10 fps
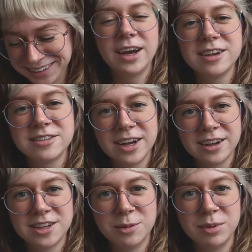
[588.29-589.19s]
I guess the
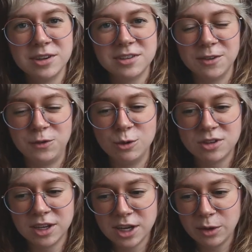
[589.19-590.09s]
next step is if you
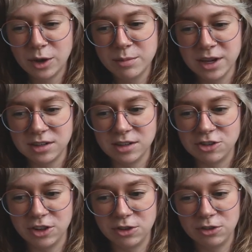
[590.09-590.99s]
sent out a
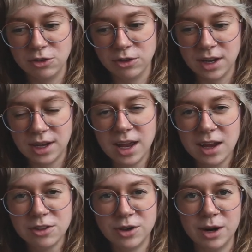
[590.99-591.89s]
message and you're like,
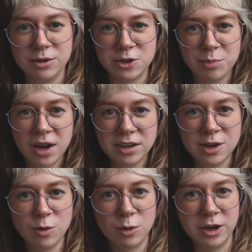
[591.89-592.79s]
hey, they're not
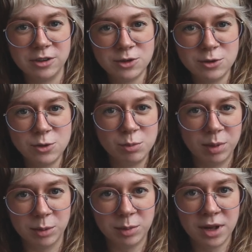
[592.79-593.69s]
responding, what do I do, blah blah